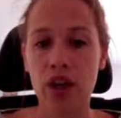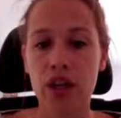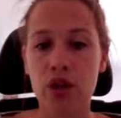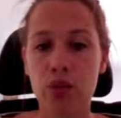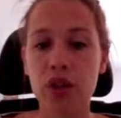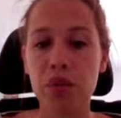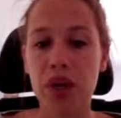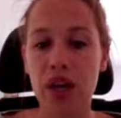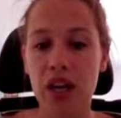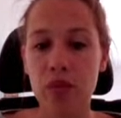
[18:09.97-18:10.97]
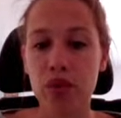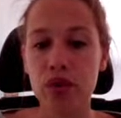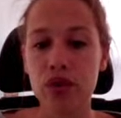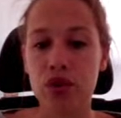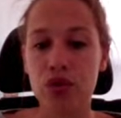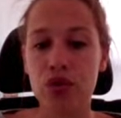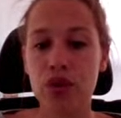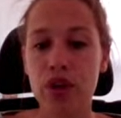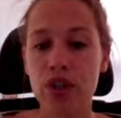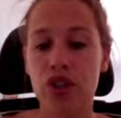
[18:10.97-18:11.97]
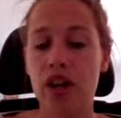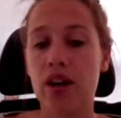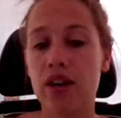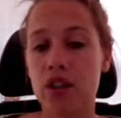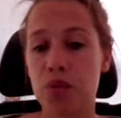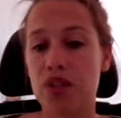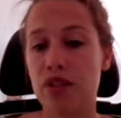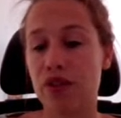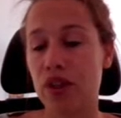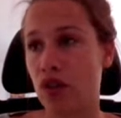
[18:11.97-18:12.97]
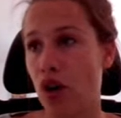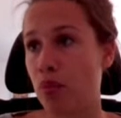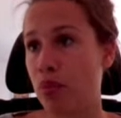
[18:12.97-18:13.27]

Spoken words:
you will be able to share the specific tab